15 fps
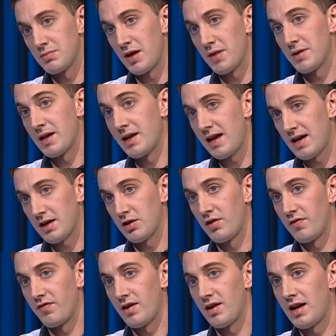maybe a lack
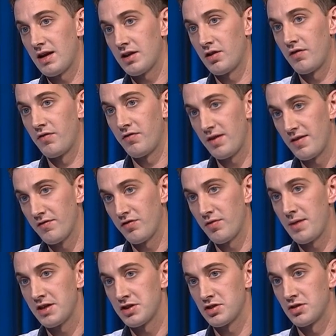of a lack of
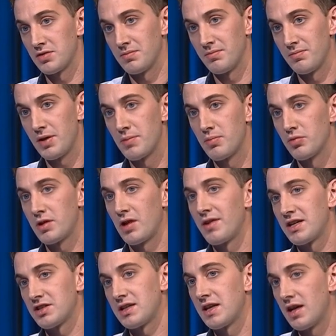information. People don't
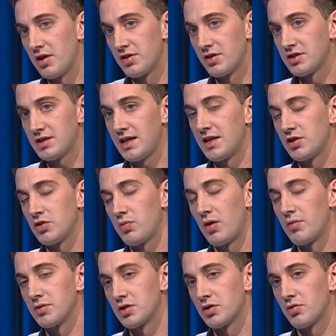actually understand
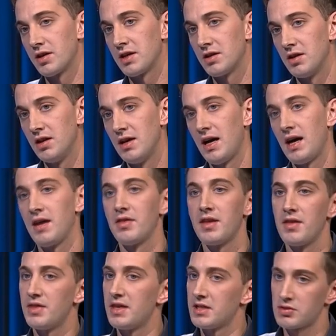what was agreed, and
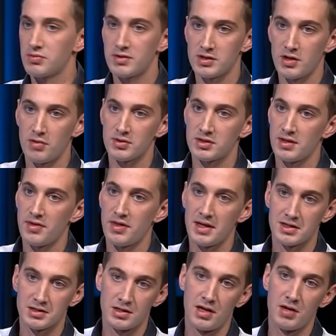then this uh, results in
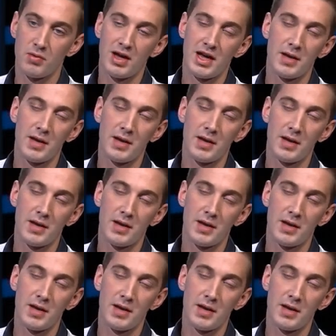things like what